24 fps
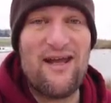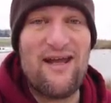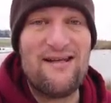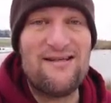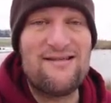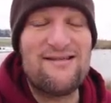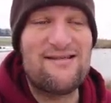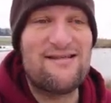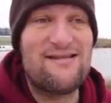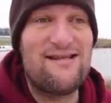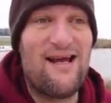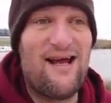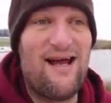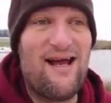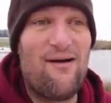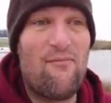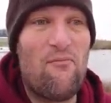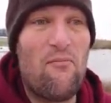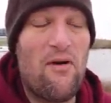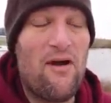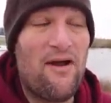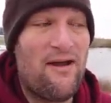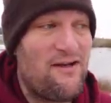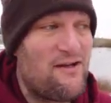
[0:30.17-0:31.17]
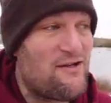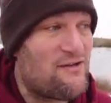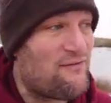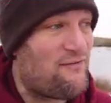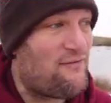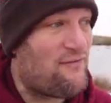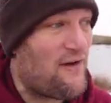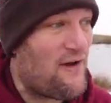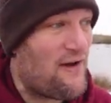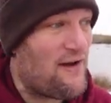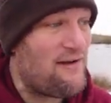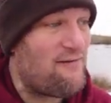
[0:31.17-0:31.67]
It's
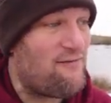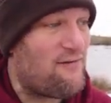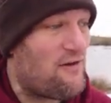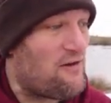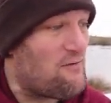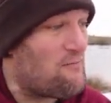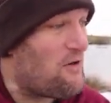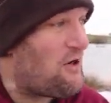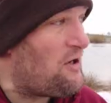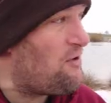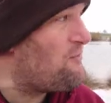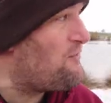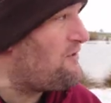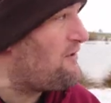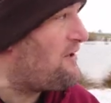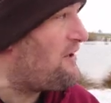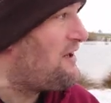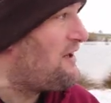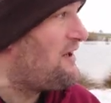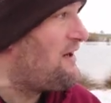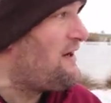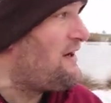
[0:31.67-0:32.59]
-5 at the moment.